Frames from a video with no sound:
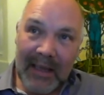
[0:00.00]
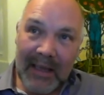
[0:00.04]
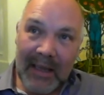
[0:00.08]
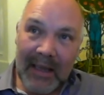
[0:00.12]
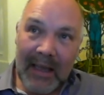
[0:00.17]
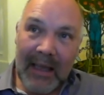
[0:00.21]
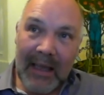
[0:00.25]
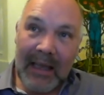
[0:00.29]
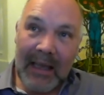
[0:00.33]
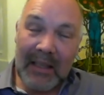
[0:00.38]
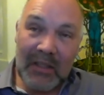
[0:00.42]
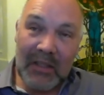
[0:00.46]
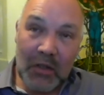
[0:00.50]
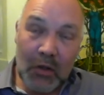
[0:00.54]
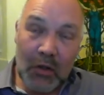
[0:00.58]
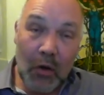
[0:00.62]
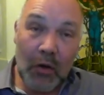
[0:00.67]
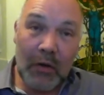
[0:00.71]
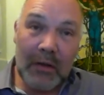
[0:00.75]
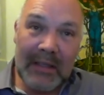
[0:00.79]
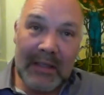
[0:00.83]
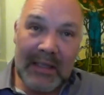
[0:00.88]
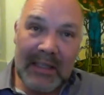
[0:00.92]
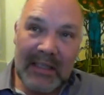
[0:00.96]
Yeah, it's
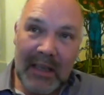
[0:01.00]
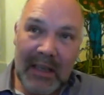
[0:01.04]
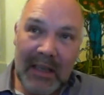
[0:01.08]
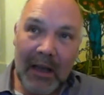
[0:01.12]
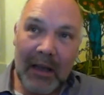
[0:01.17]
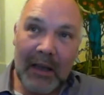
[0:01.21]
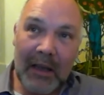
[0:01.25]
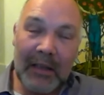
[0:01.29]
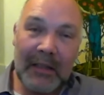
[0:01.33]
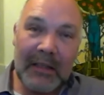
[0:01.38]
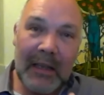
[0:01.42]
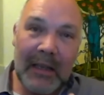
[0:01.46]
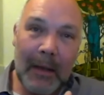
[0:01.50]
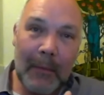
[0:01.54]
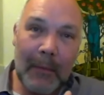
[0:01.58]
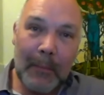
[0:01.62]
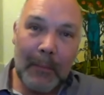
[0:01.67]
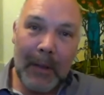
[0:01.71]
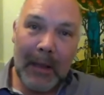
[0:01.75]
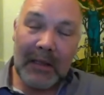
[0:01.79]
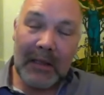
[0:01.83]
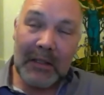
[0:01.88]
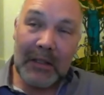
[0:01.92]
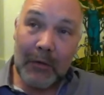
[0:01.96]
not designed and
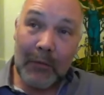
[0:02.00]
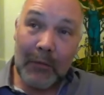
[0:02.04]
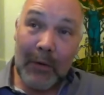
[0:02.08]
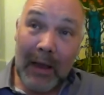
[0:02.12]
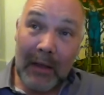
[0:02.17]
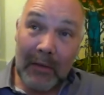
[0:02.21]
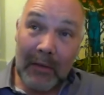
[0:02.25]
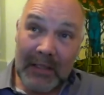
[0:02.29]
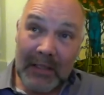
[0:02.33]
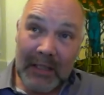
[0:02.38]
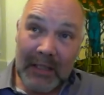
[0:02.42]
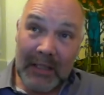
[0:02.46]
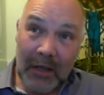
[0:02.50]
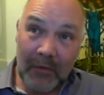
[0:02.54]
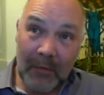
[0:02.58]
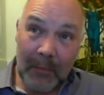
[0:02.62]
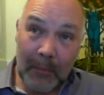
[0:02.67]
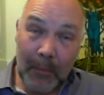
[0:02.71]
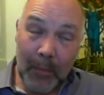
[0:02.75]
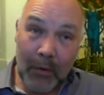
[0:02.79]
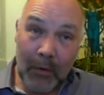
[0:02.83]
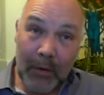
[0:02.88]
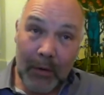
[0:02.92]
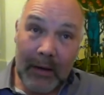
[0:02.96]
built around the
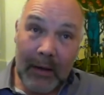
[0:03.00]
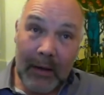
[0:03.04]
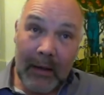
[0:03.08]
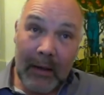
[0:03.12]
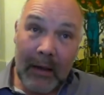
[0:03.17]
self-employed.